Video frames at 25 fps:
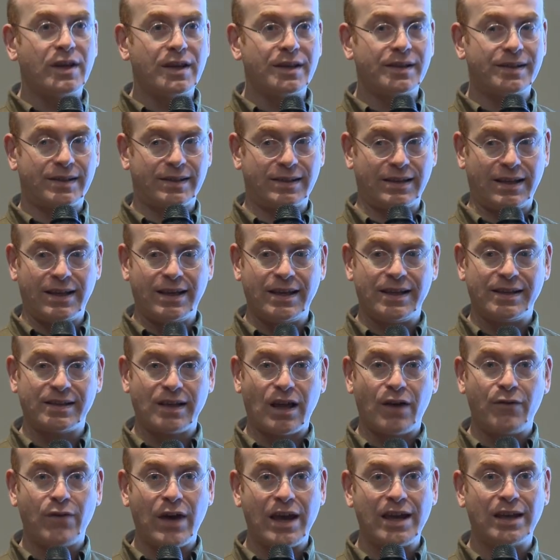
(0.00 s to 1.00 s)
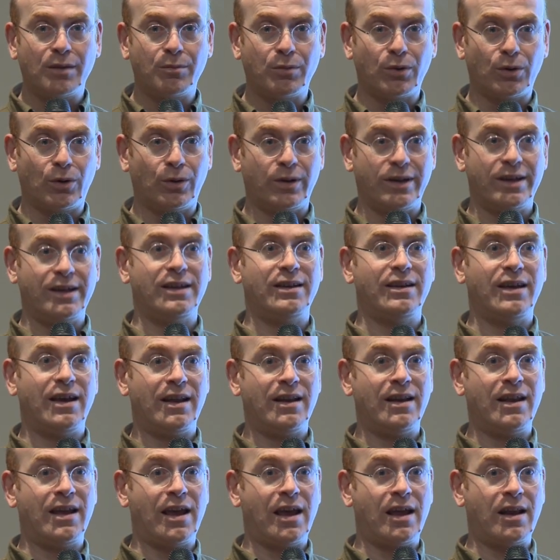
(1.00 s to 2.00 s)
this is available in
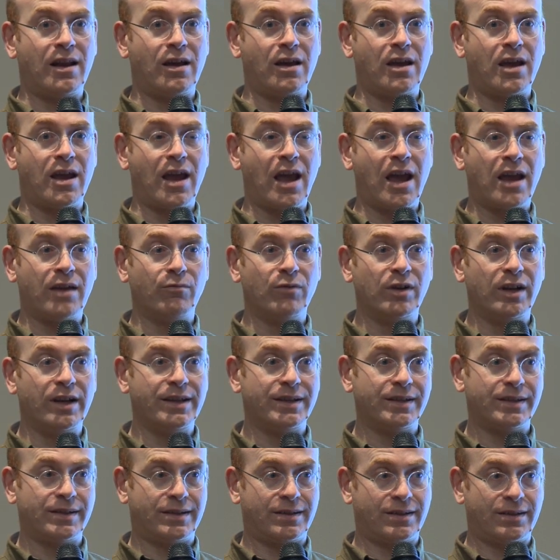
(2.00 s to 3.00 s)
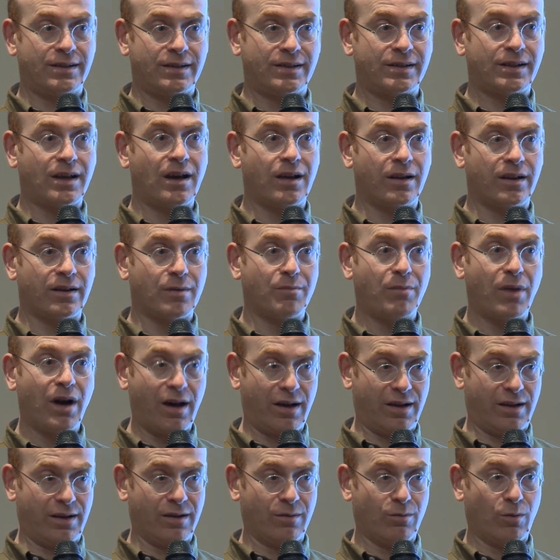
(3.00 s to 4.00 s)
in, in a, a released Scala
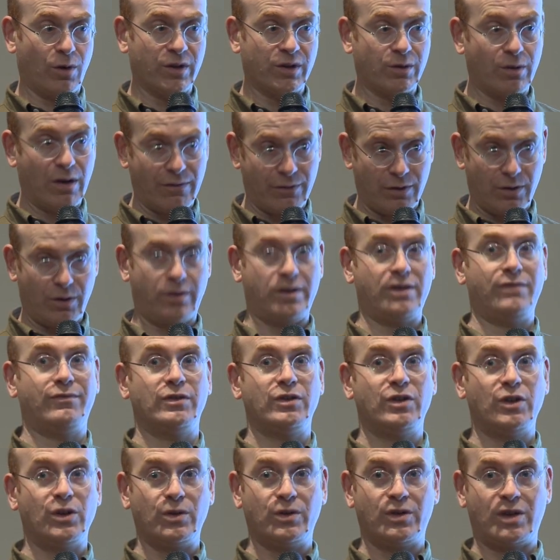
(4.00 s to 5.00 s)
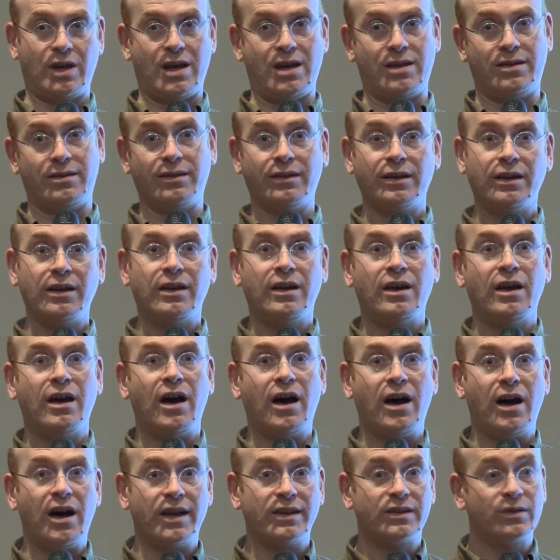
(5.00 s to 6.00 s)
compiler whatsoever. Not even 210.
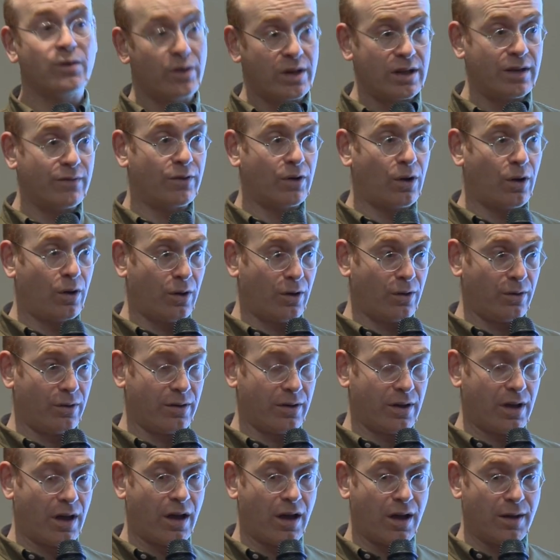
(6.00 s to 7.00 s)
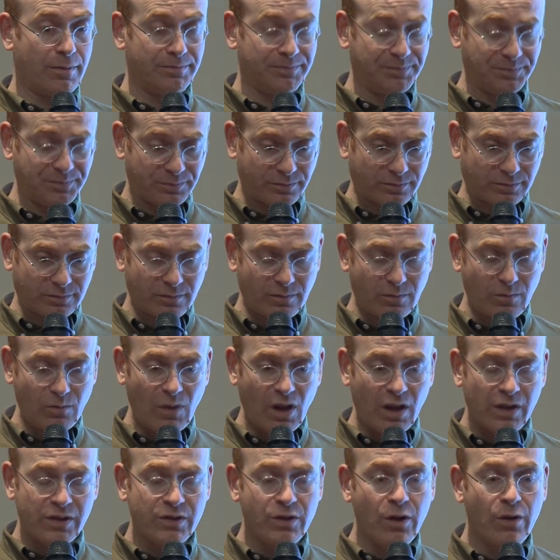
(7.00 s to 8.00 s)
Uh, it's not even on um,
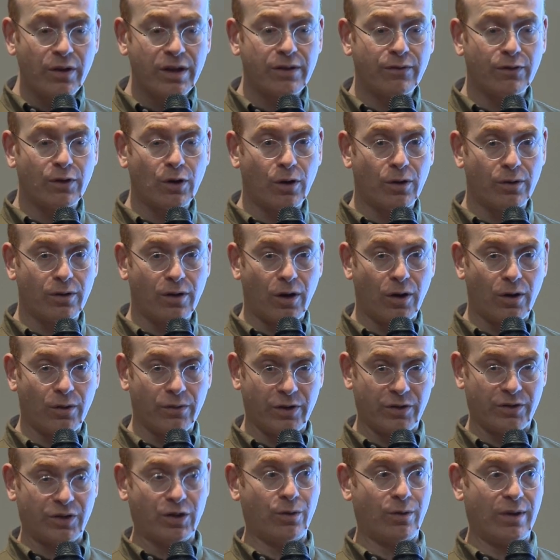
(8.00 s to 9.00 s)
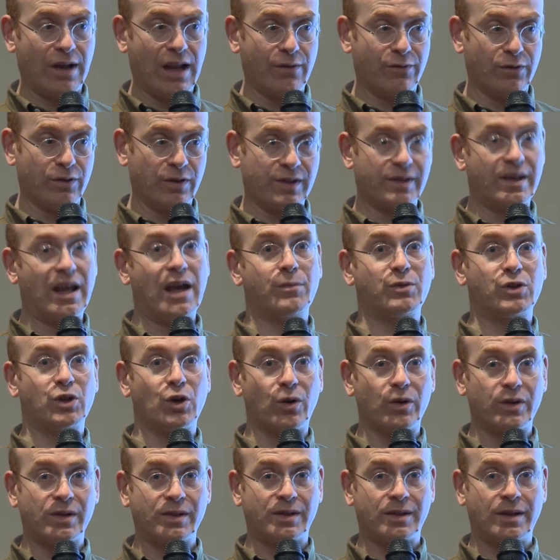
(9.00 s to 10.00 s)
it's not even on, on the 211
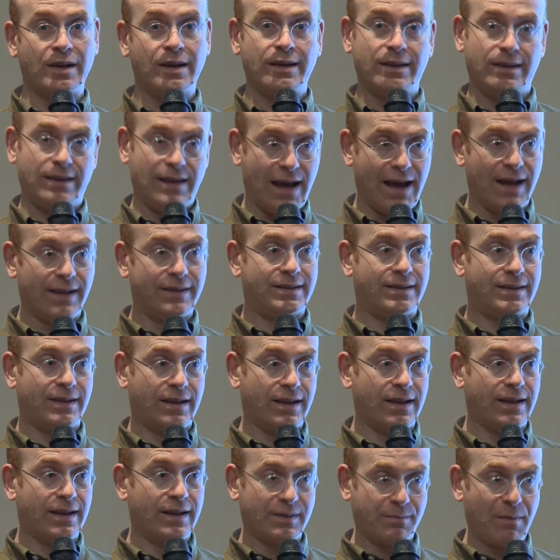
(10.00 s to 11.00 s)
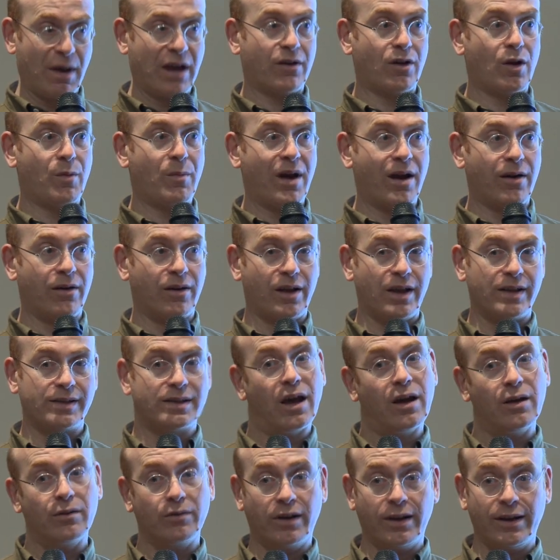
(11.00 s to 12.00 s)
snapshots yet. Uh, it's macro paradise
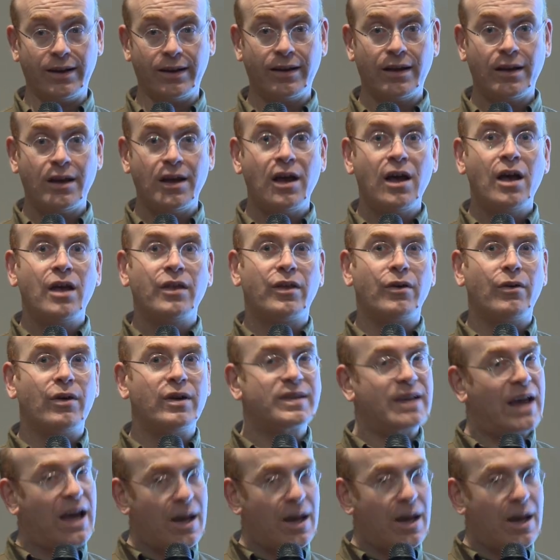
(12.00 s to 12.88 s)
only. There is